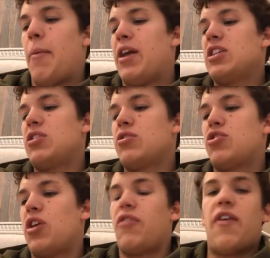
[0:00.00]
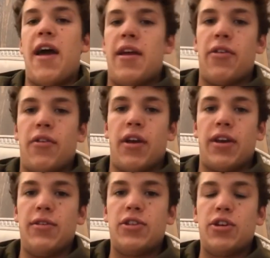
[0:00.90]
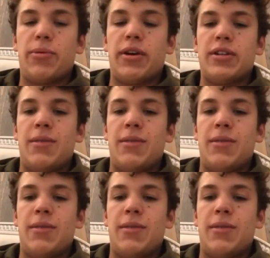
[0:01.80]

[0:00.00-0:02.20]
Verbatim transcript: I just usually try to find other like YouTubers that